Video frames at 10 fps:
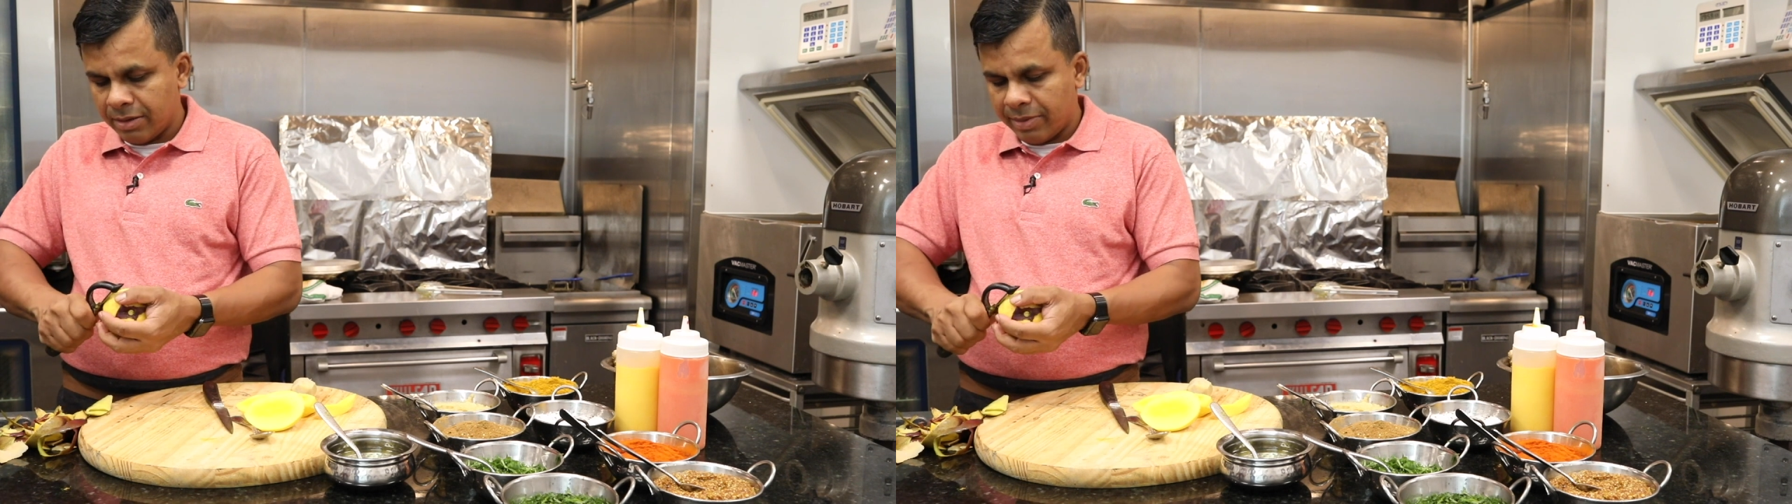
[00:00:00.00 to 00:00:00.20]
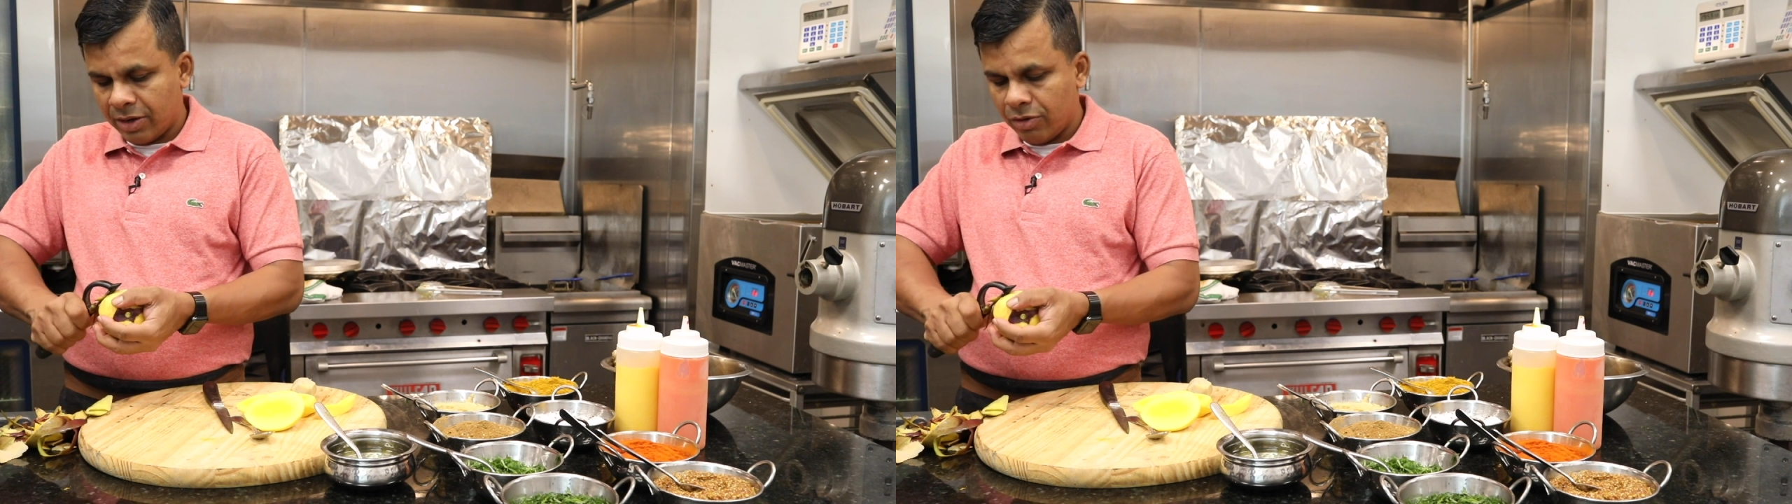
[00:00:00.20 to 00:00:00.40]

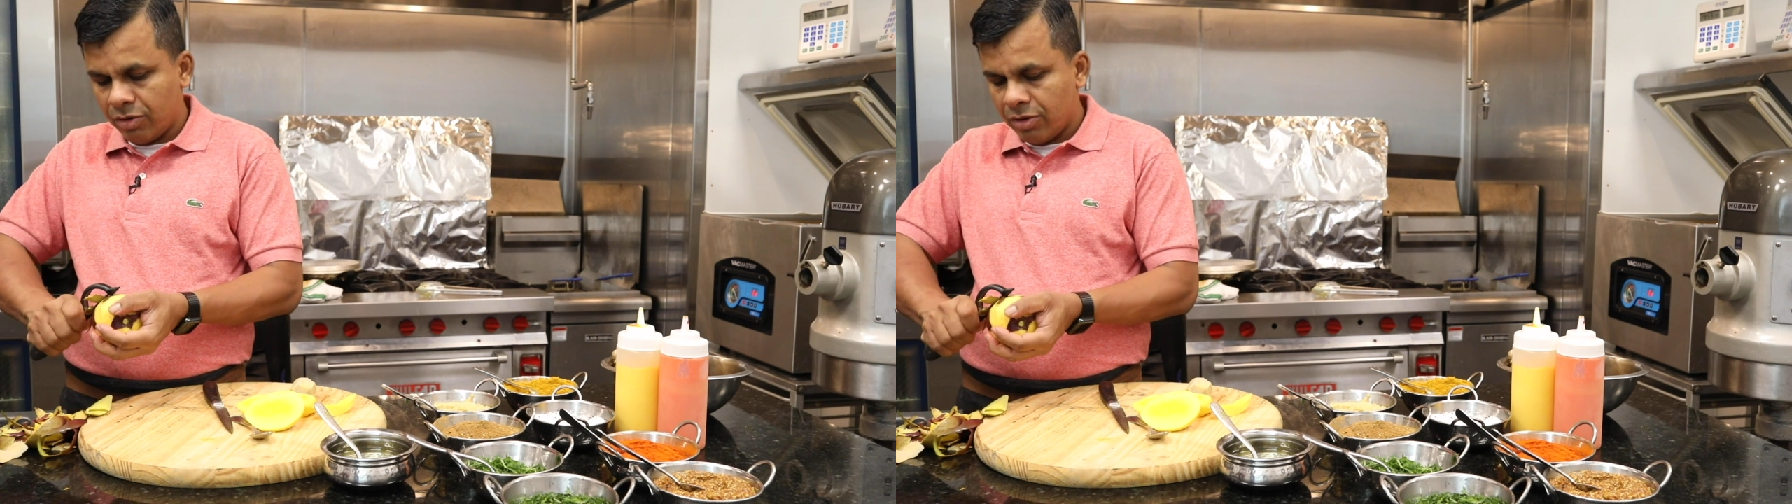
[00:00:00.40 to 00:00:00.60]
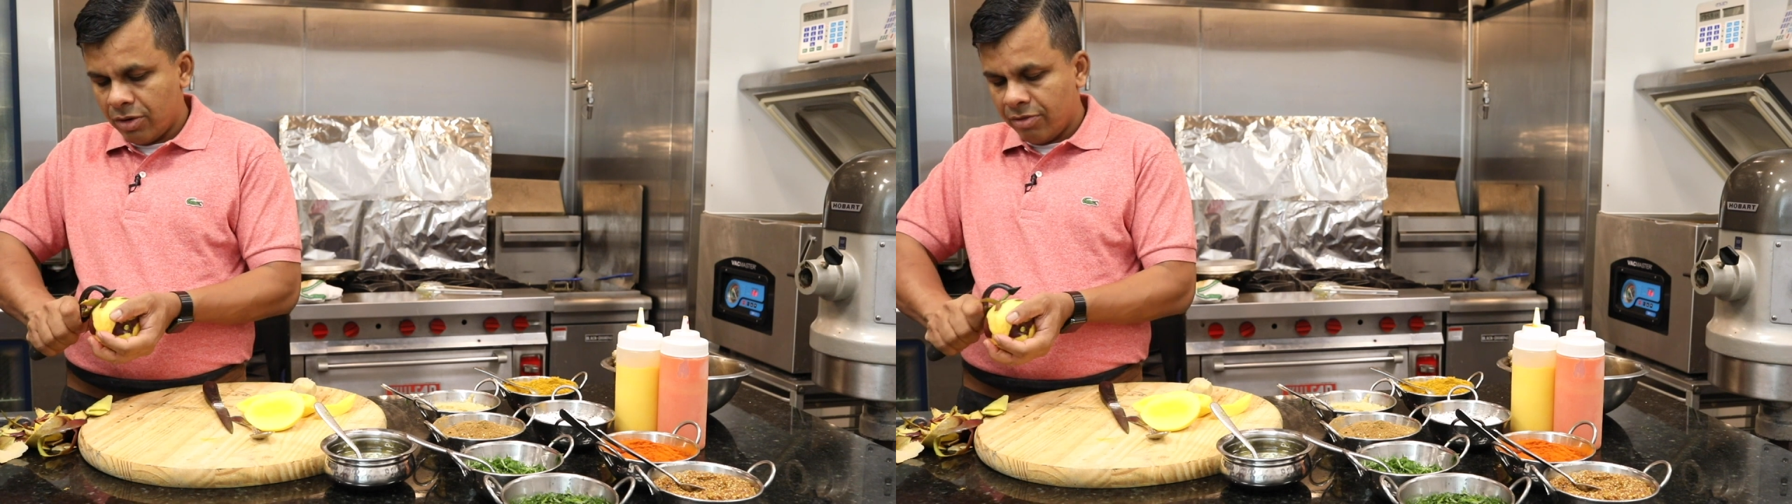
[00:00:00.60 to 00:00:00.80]
The
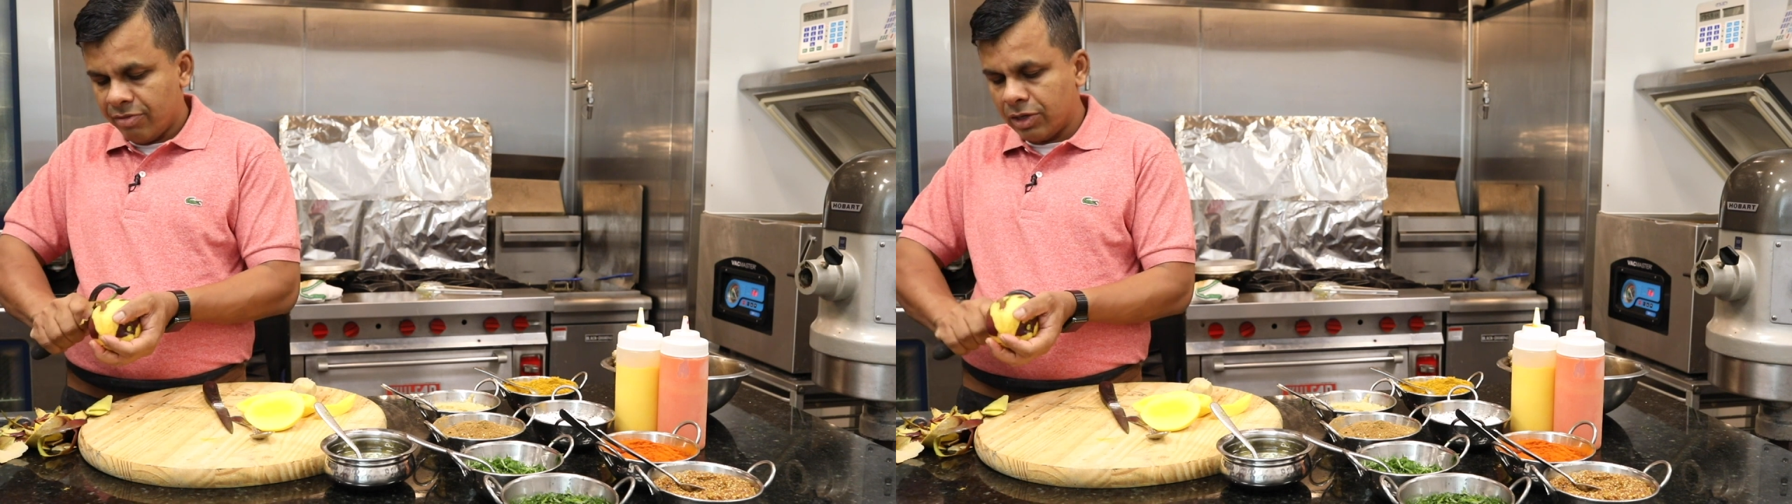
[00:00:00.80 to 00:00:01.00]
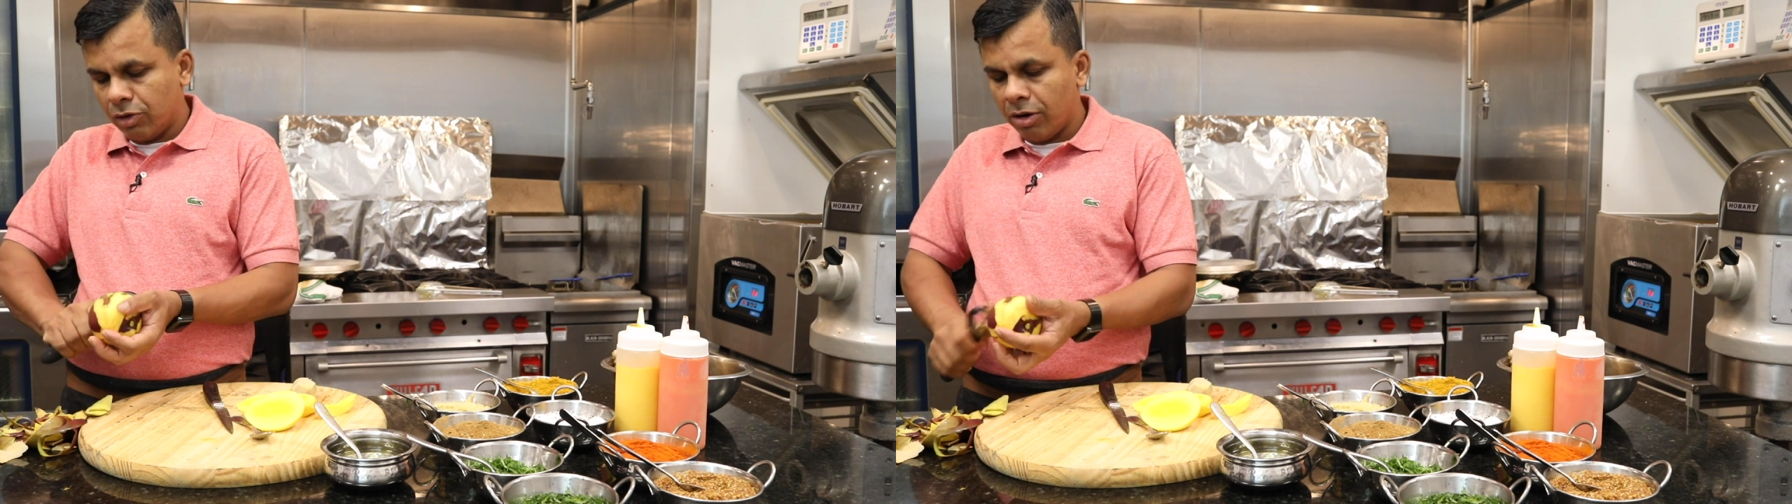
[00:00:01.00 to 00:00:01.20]
mango,
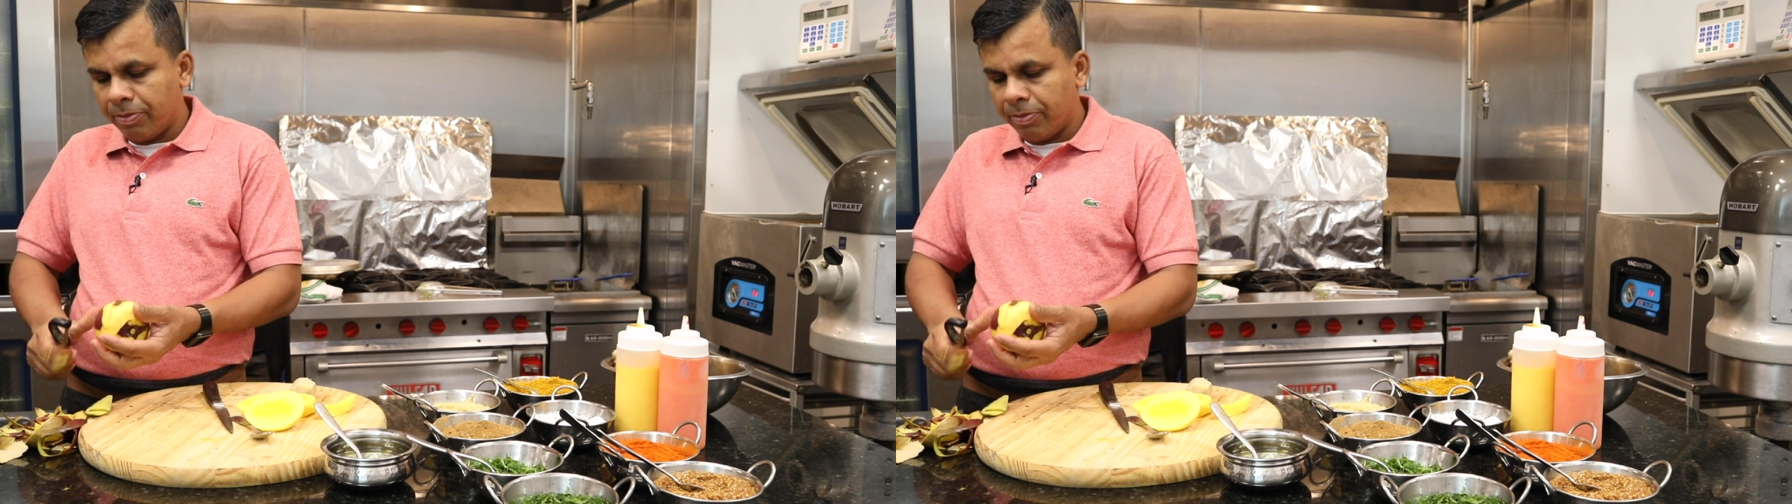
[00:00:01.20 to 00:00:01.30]
we grew